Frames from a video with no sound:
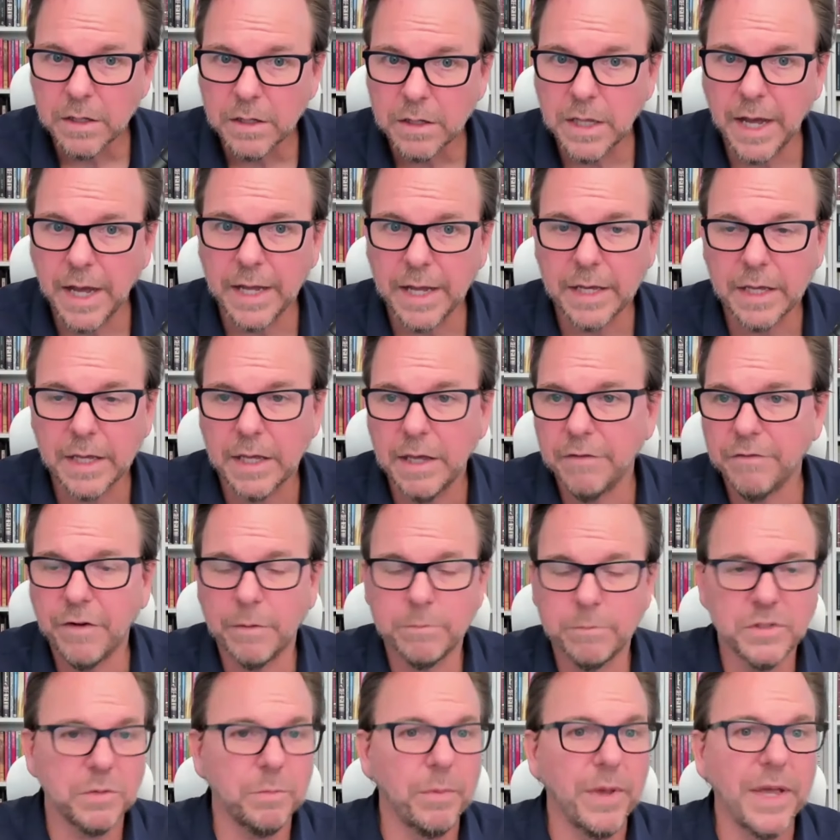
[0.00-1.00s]
Like if
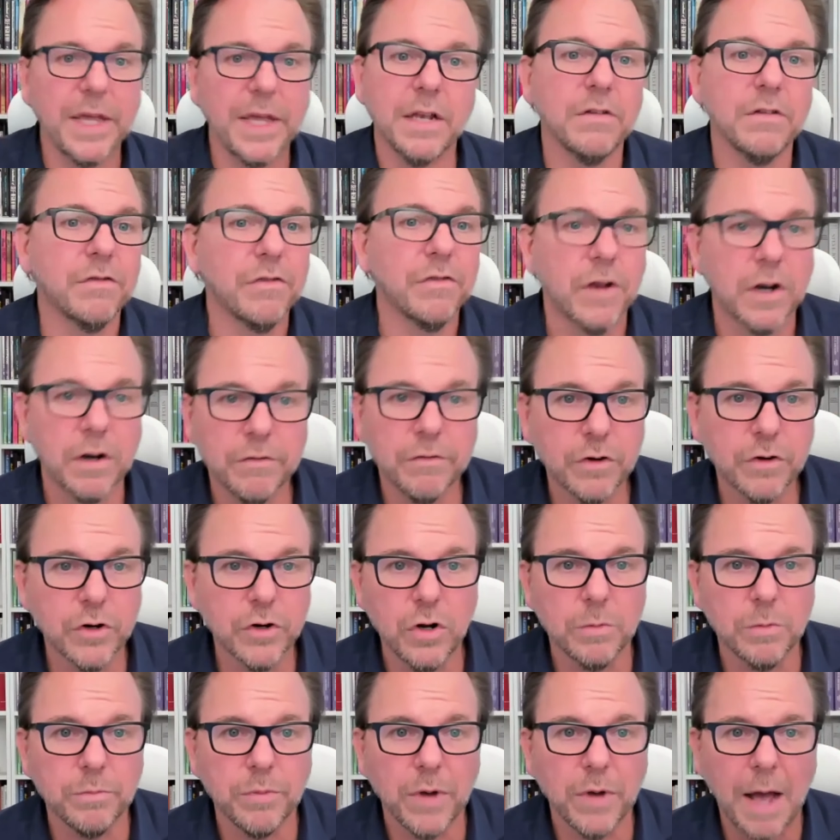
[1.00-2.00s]
I'm speaking in front of a
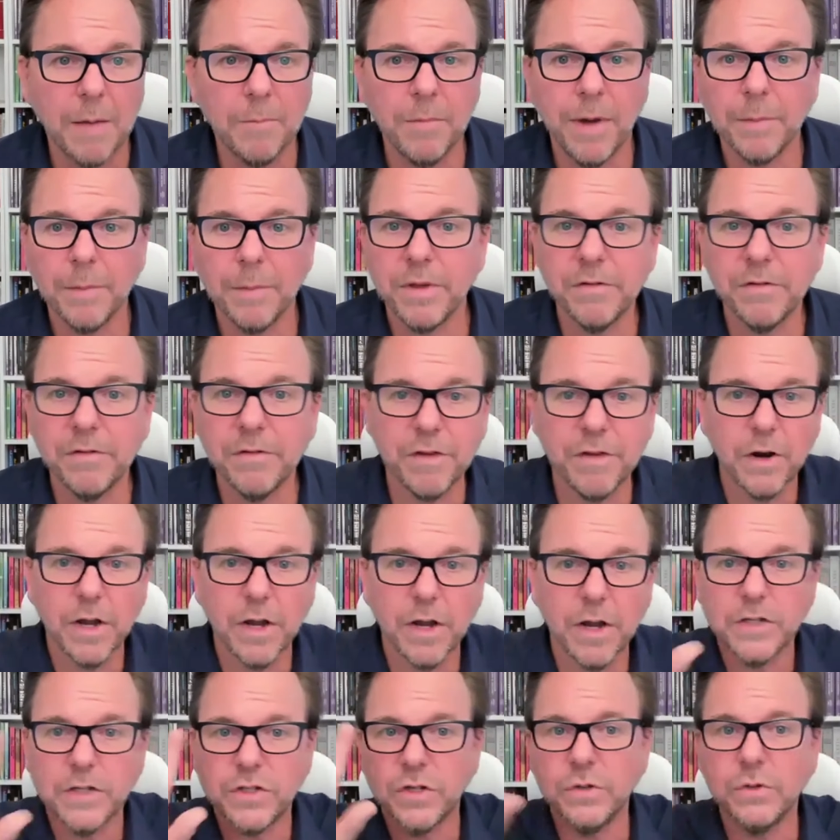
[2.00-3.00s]
group, I might be
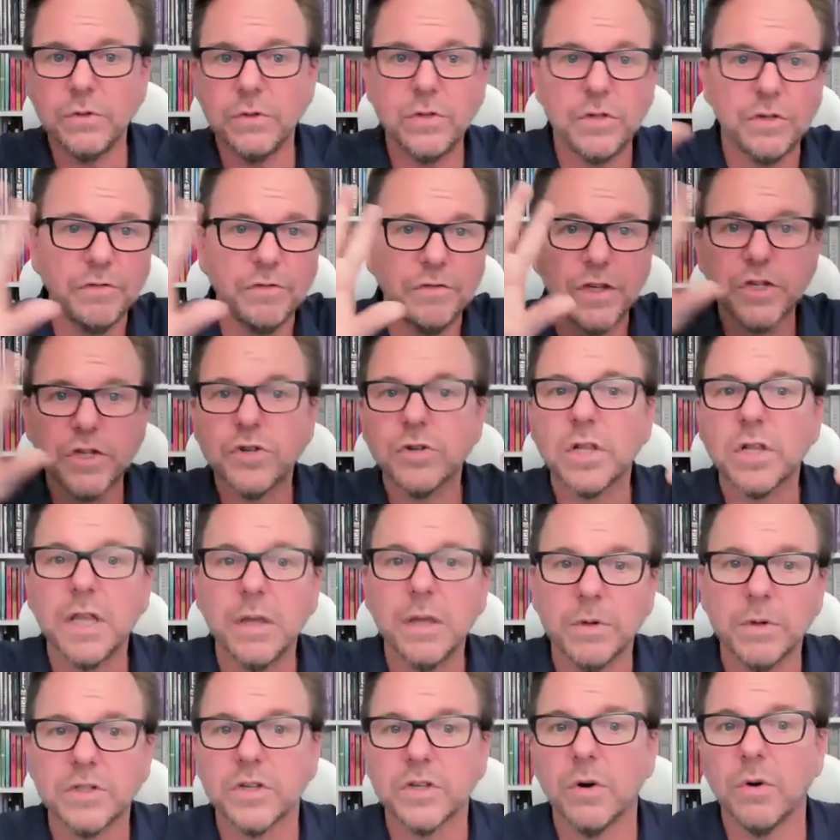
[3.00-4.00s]
very attuned to visually
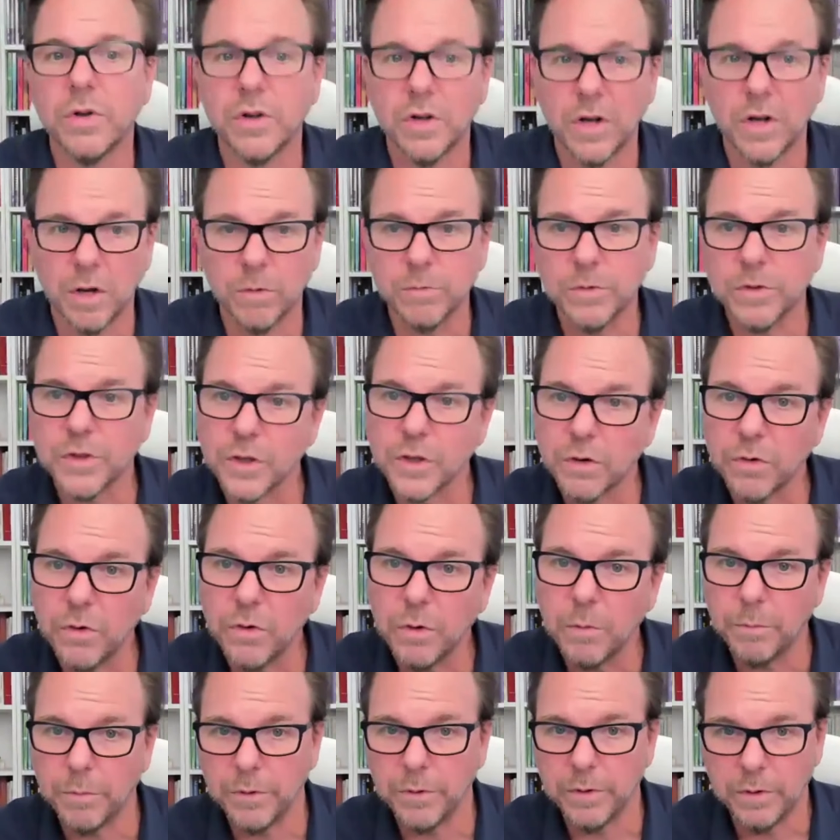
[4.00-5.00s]
what's going on with the
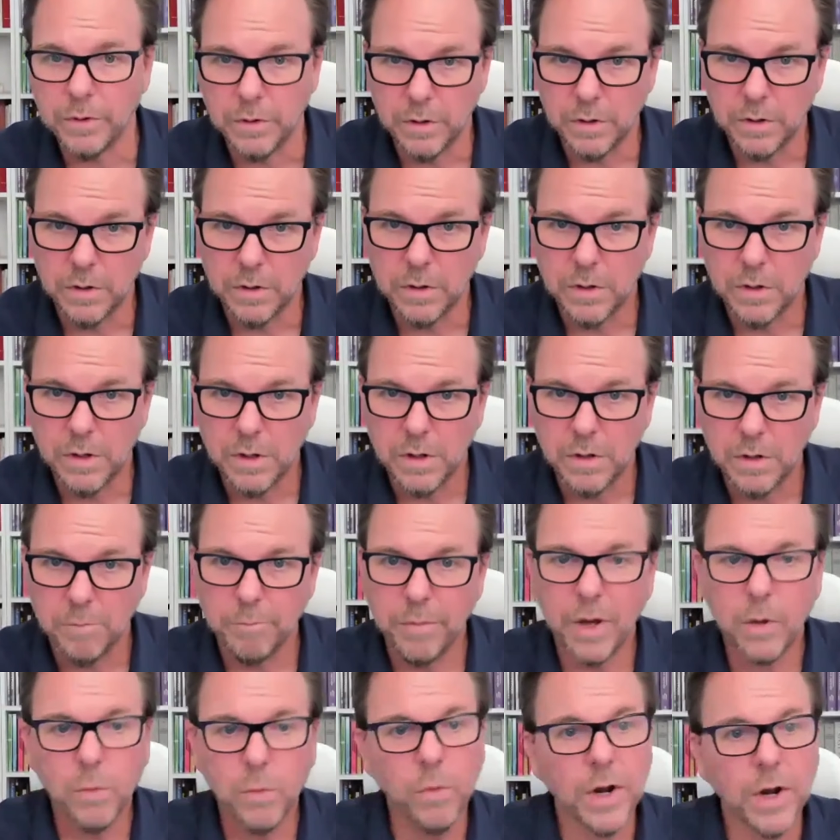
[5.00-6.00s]
group.
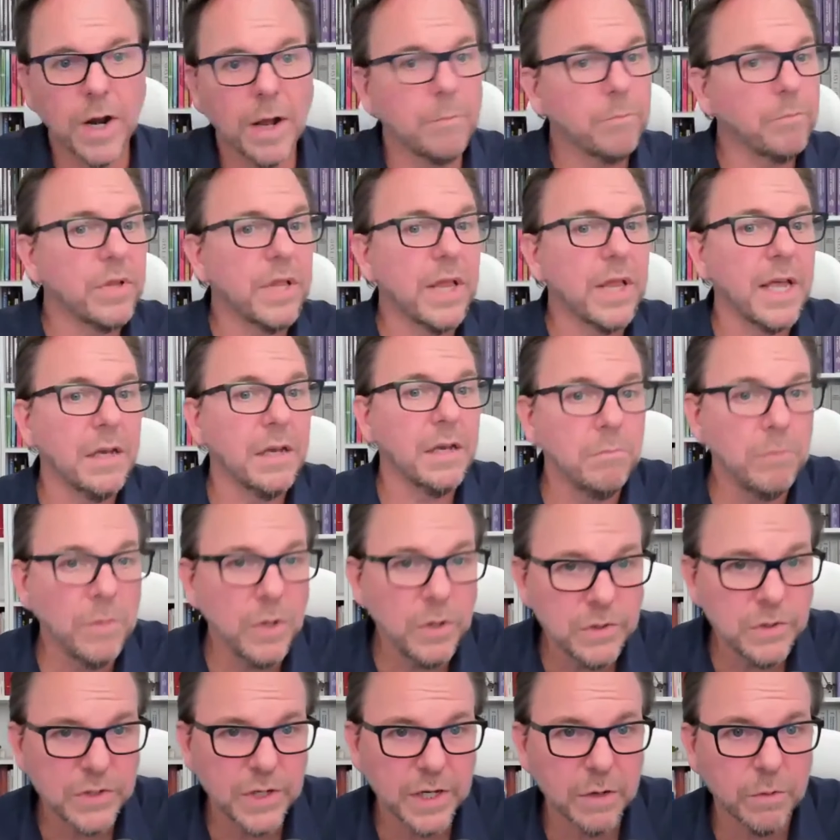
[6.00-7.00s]
But when I'm playing
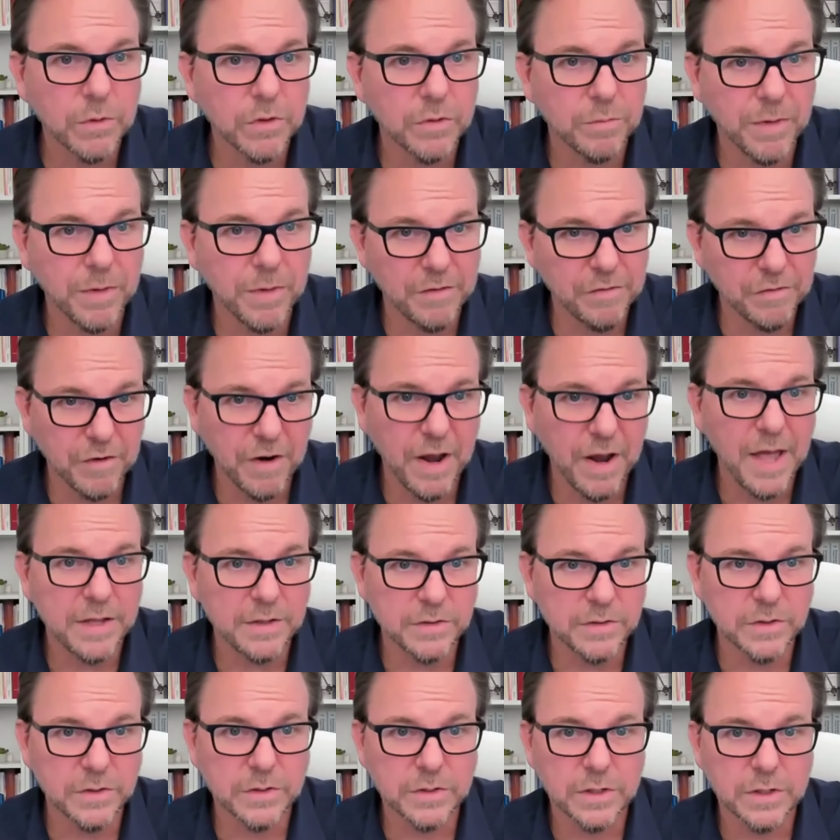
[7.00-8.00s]
music with my
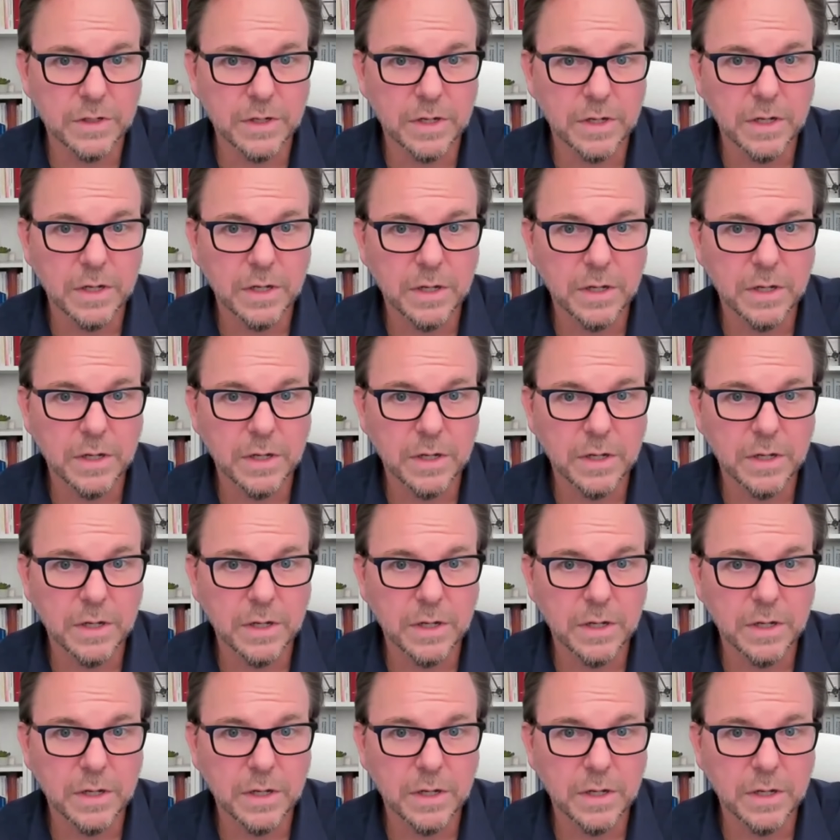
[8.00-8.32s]
friends,